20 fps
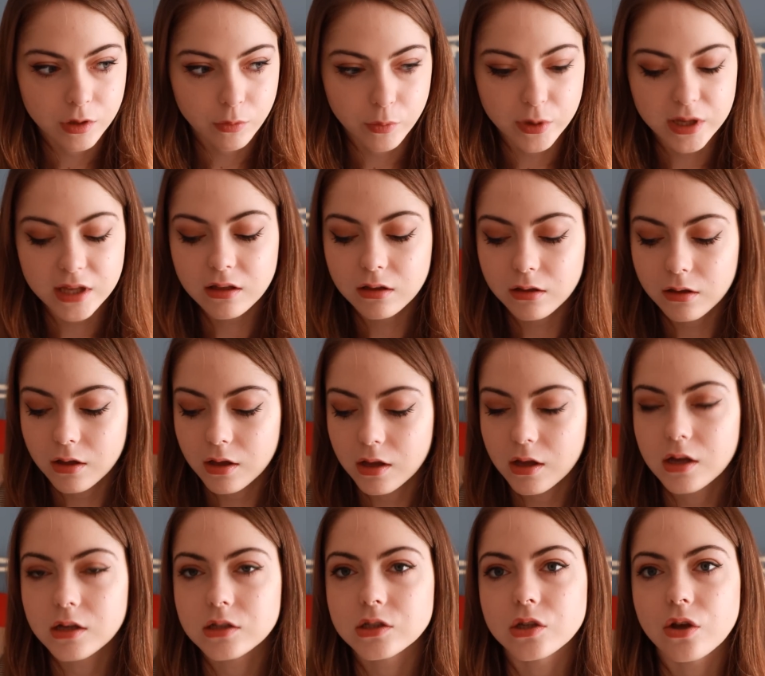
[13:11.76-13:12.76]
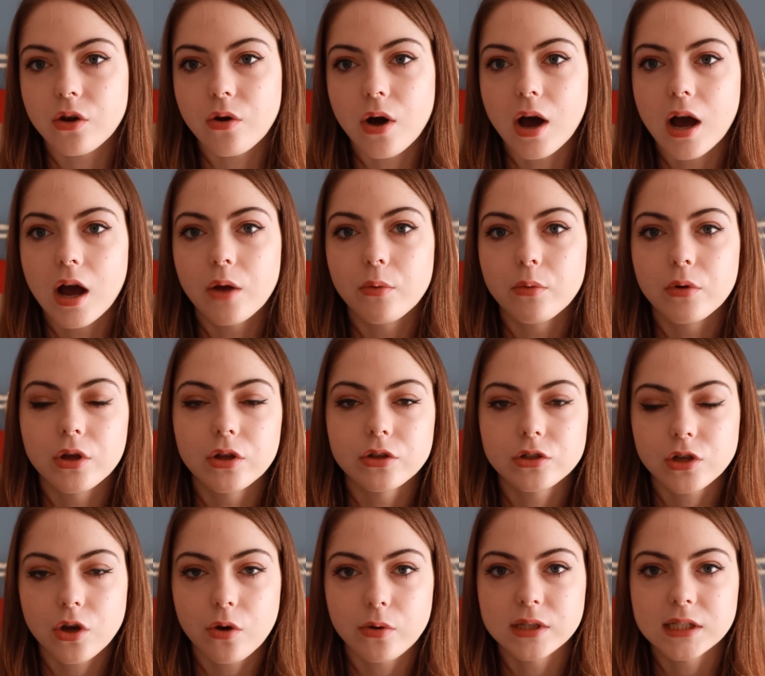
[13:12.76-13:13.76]
week. So I would
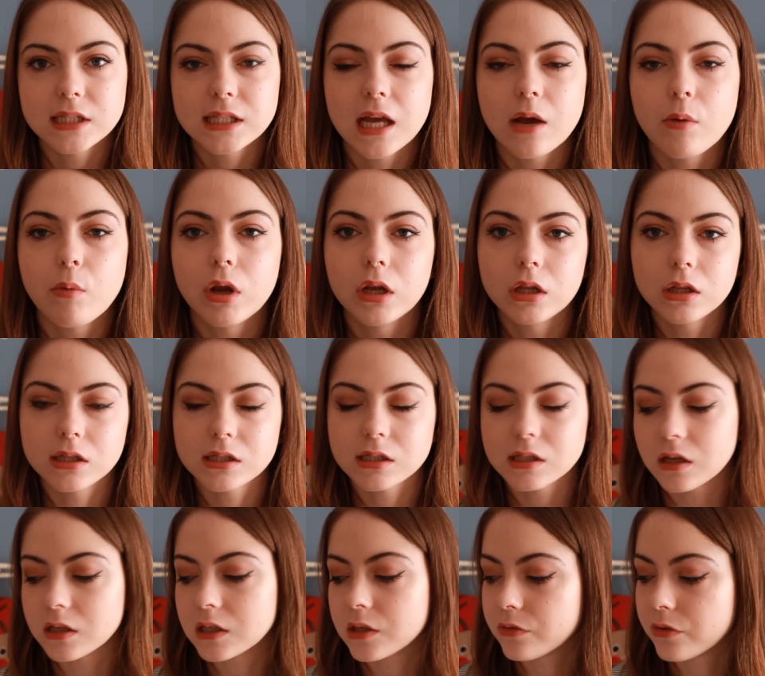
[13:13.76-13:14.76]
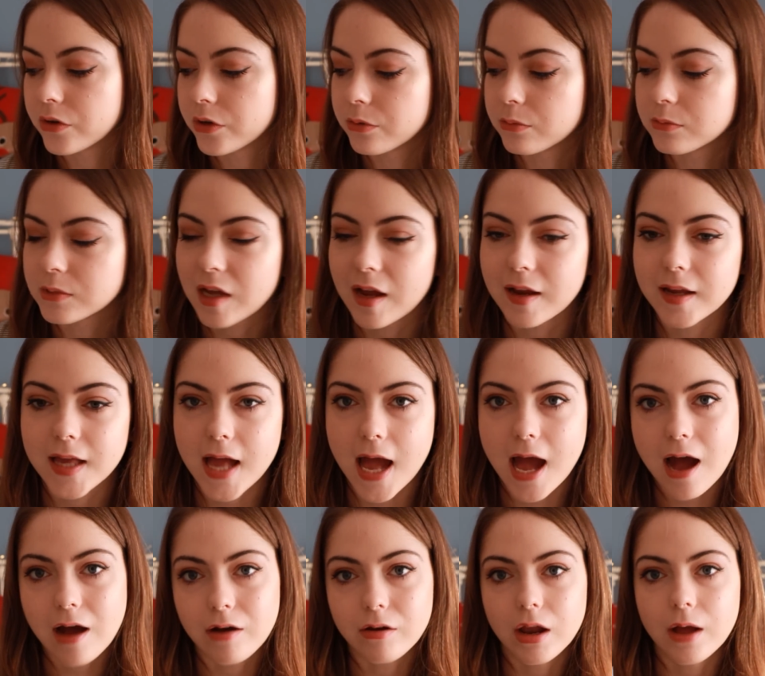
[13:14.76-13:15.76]
go and sit in one of the study rooms and get
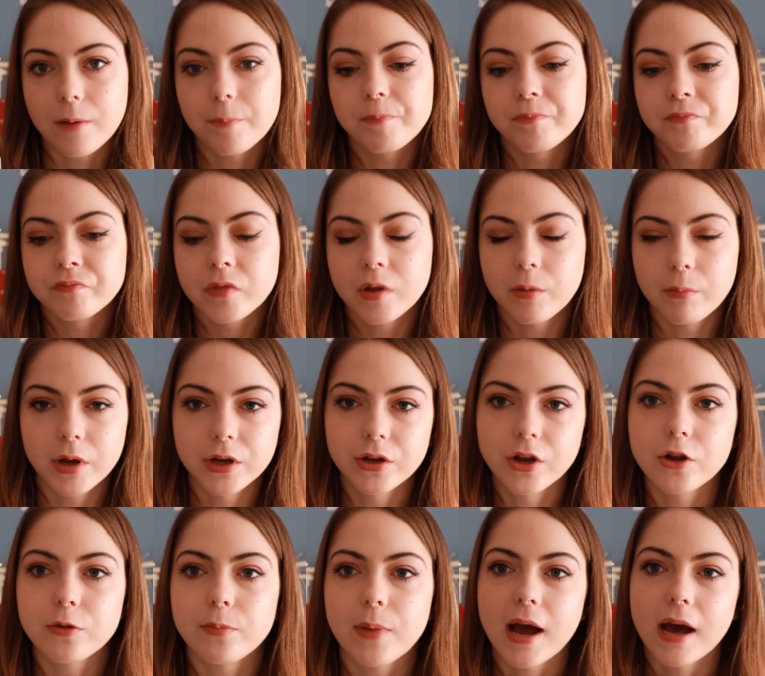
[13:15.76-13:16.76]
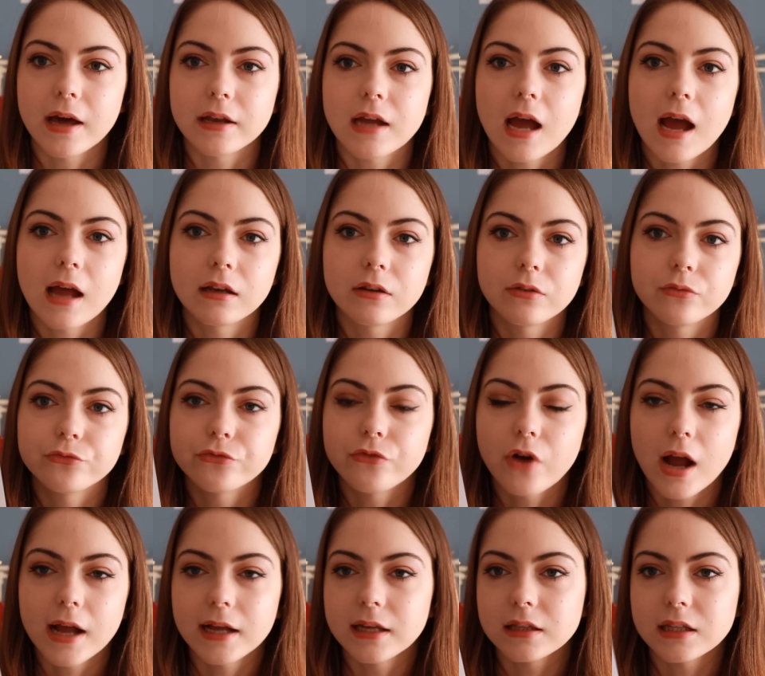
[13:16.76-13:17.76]
out like my notepad and
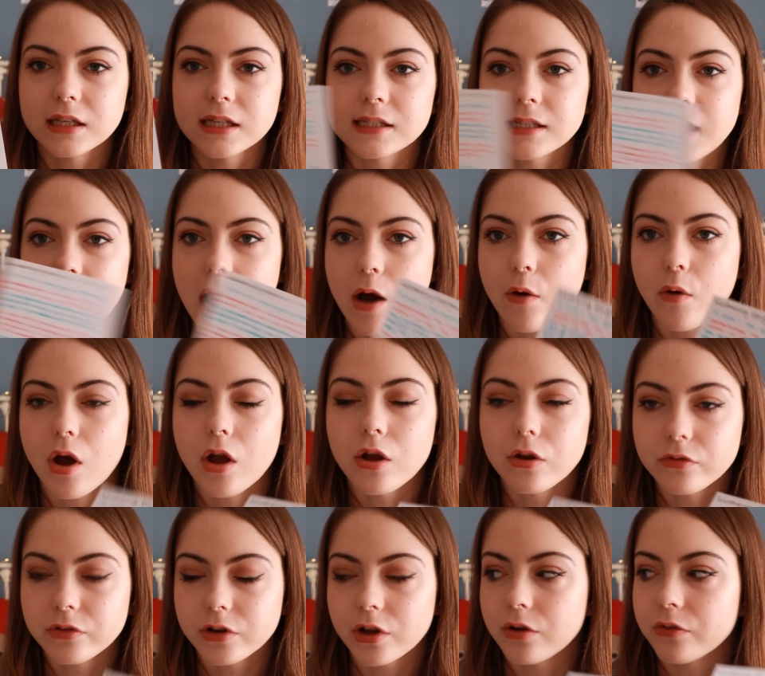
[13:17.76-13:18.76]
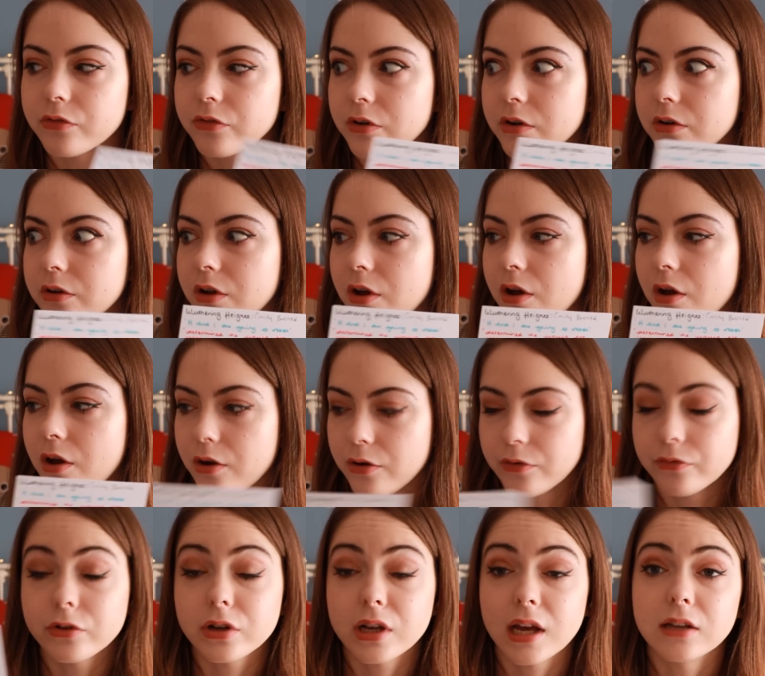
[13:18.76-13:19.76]
write these out over and over and
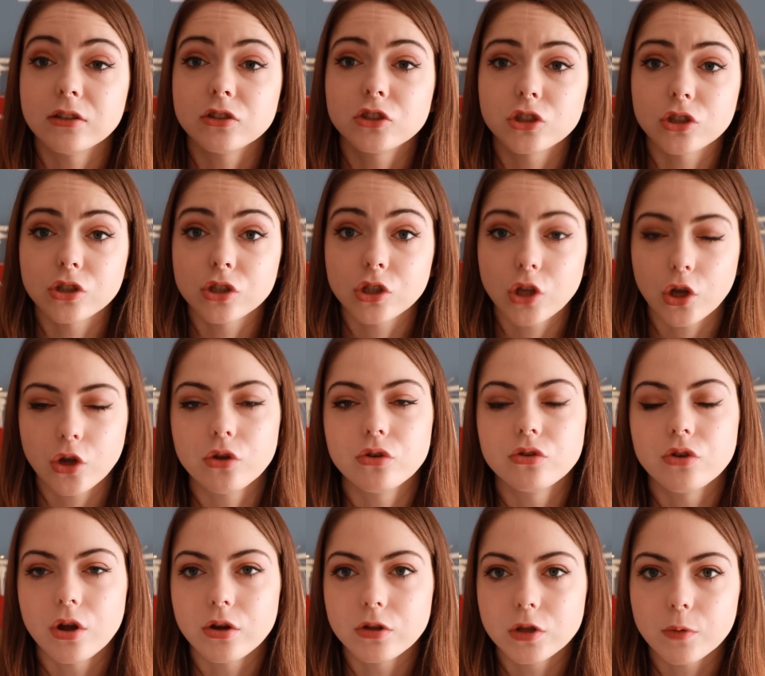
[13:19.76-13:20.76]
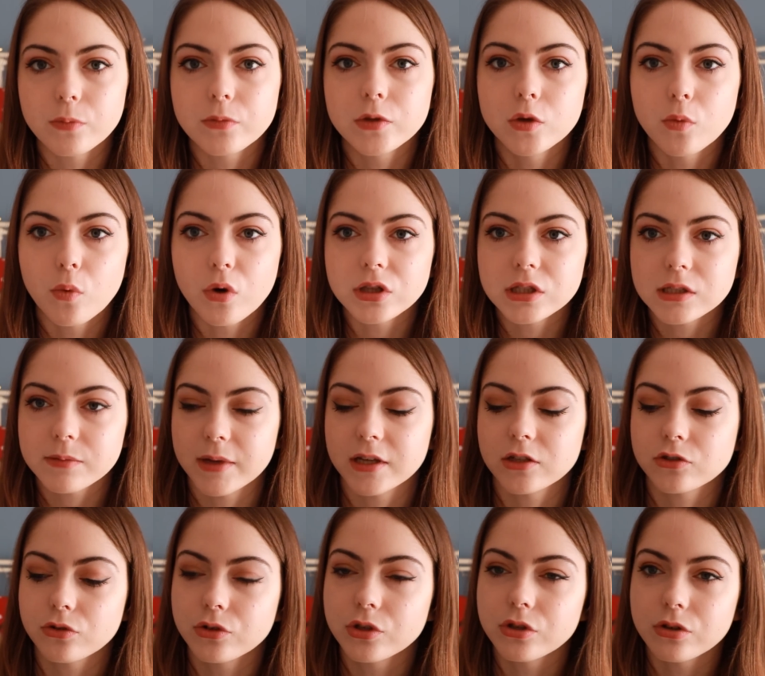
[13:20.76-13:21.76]
over again, just so you know them. You want to make
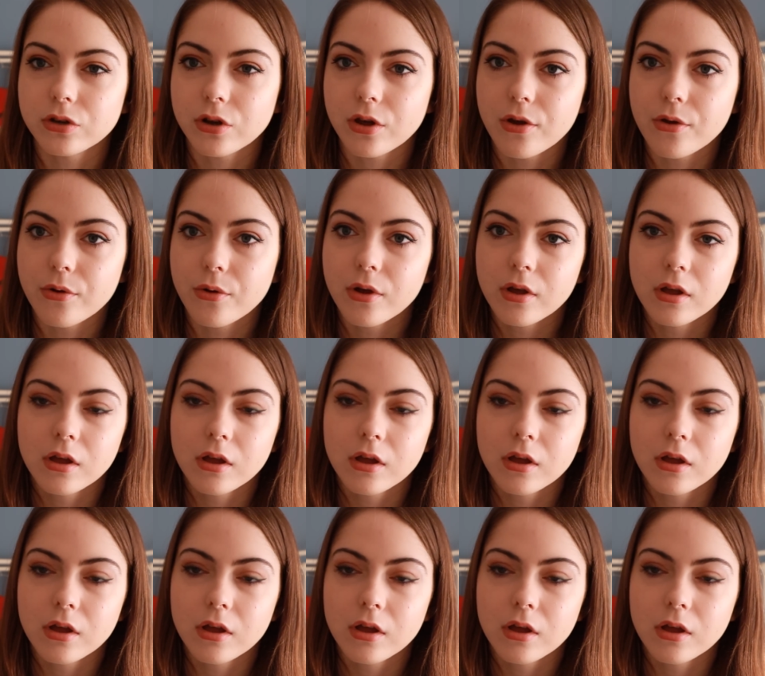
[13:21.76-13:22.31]
sure you know